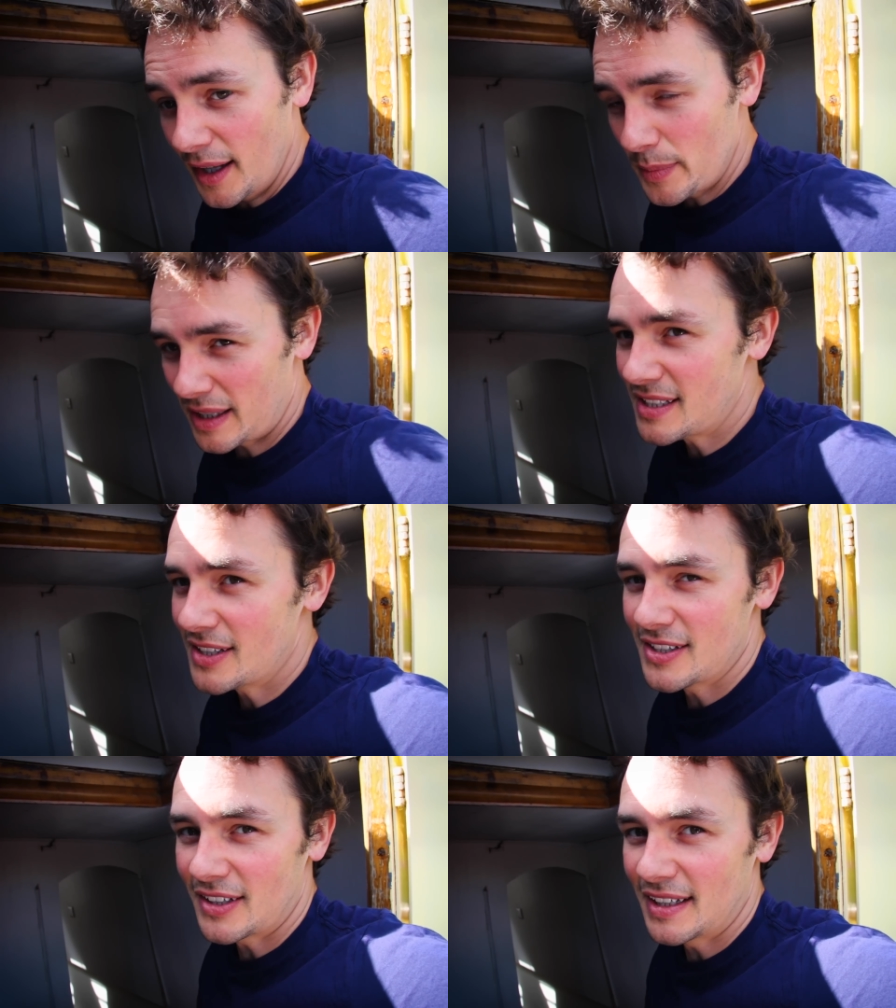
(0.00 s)
because it
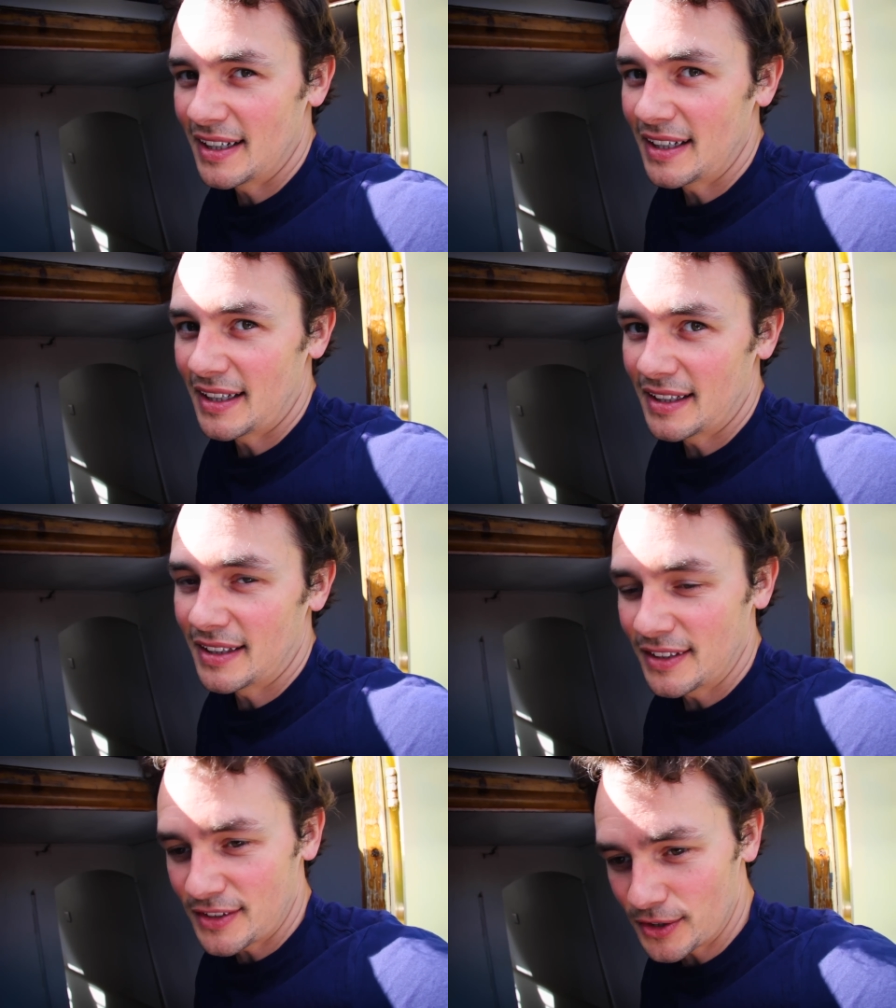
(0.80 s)
was looking a little
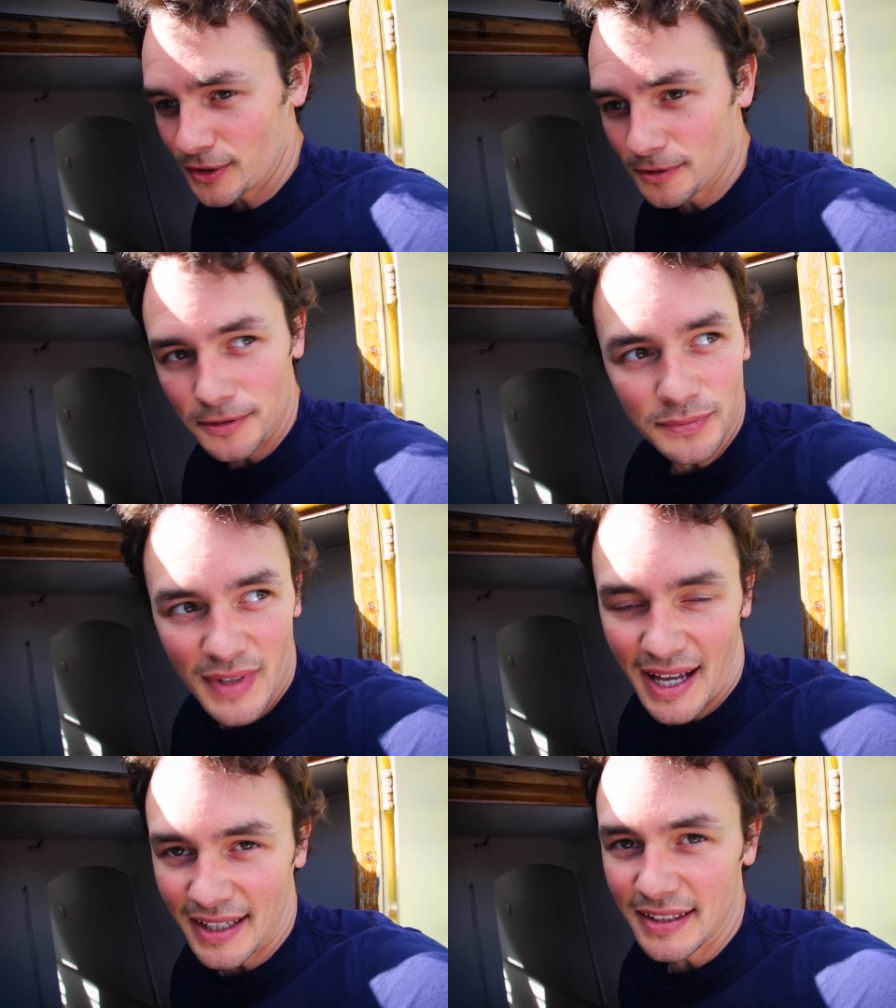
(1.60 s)
sort of
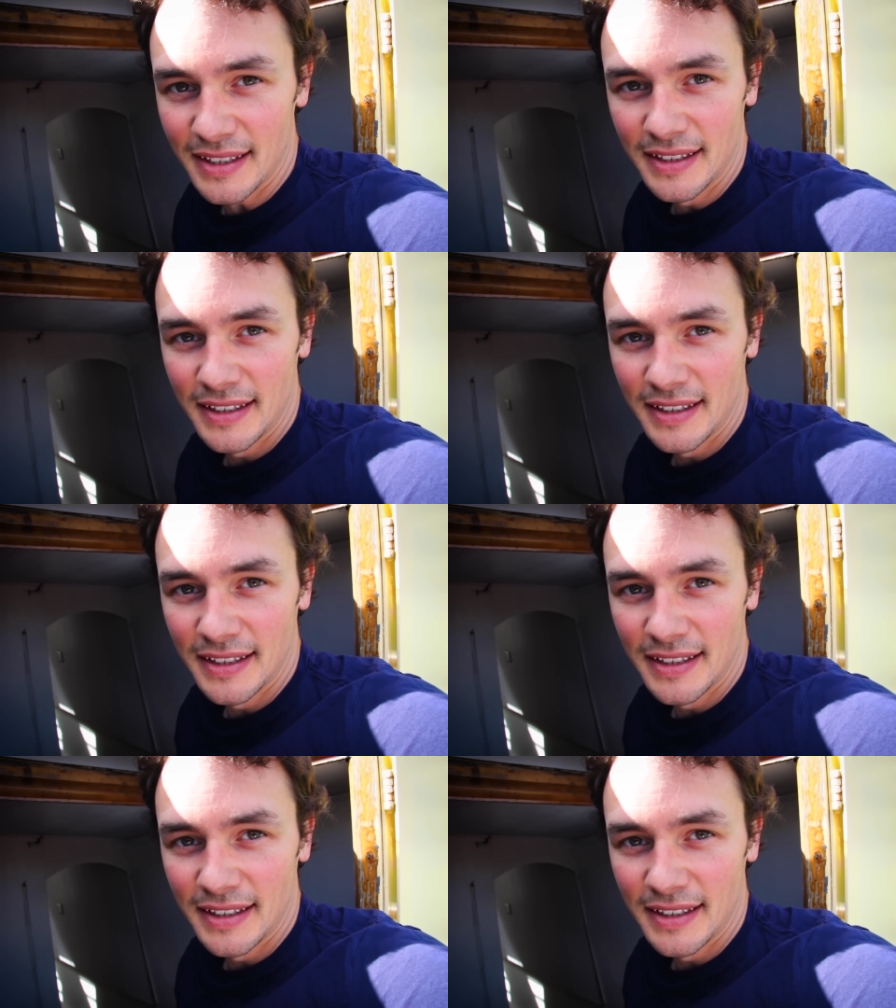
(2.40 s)
knackered.